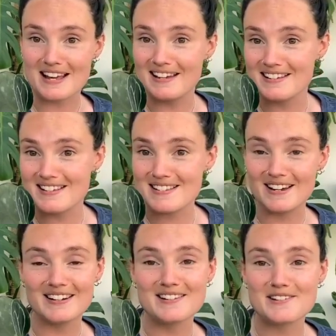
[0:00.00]
and
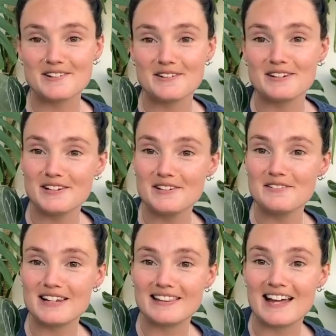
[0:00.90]
turn into new
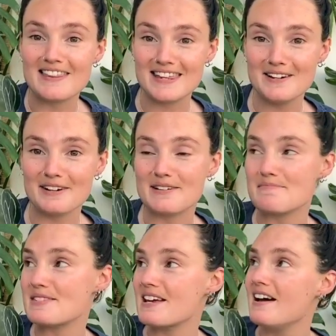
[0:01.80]
little anthuriums.